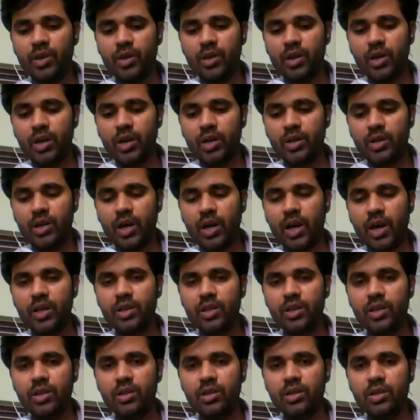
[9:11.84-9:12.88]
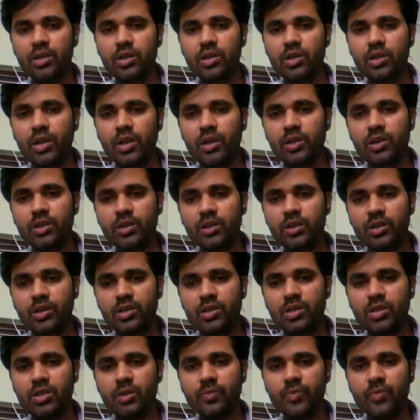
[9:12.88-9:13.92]
at either at
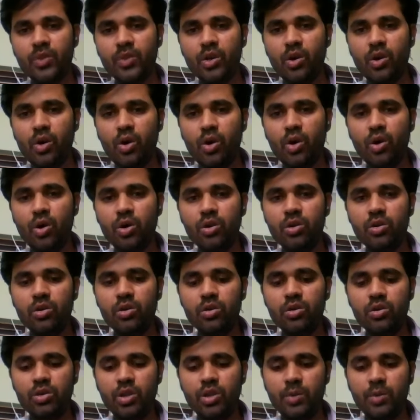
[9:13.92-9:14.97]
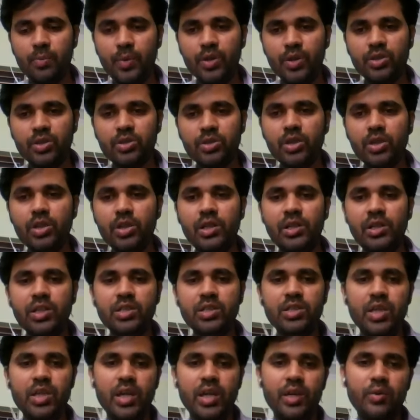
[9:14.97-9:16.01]
risk or the personal
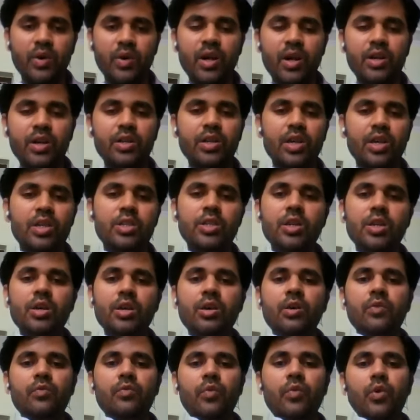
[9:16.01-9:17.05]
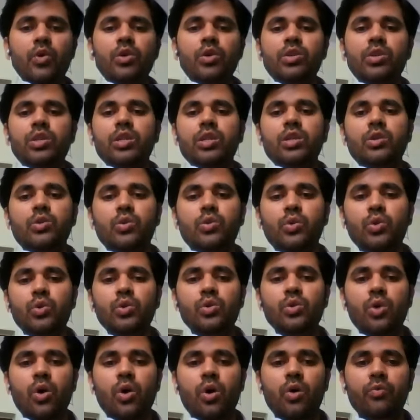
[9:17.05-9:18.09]
disadvantage for the good
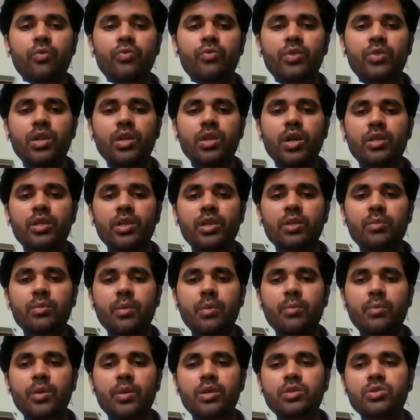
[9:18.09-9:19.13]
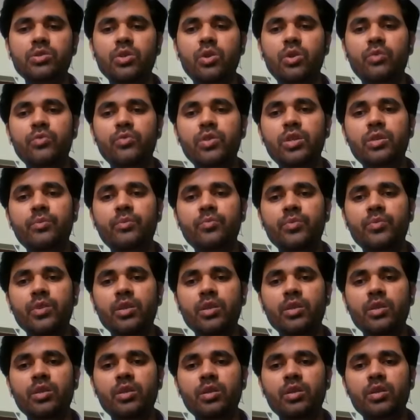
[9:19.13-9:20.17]
of the other members of the
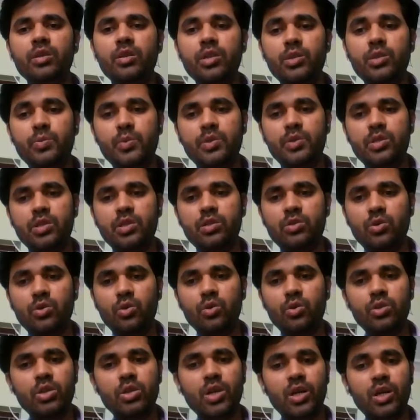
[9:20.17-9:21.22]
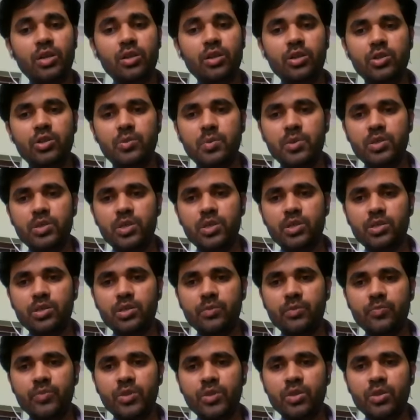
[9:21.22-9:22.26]
species or the other species.
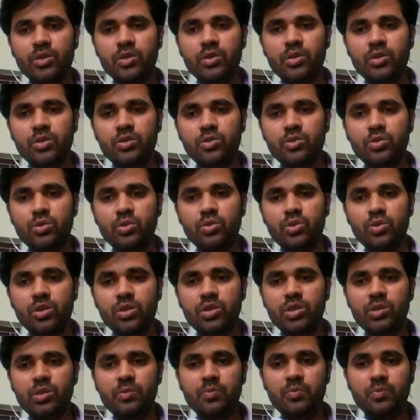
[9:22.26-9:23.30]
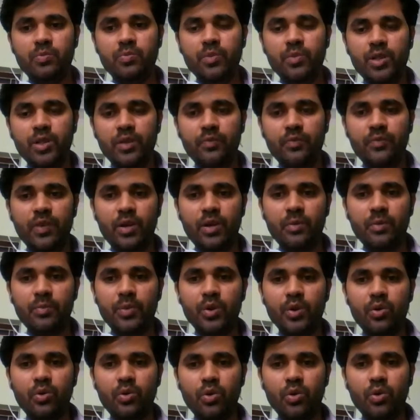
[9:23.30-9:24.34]
So this is different
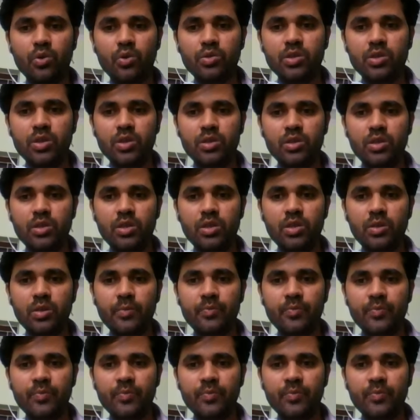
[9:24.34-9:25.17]
because the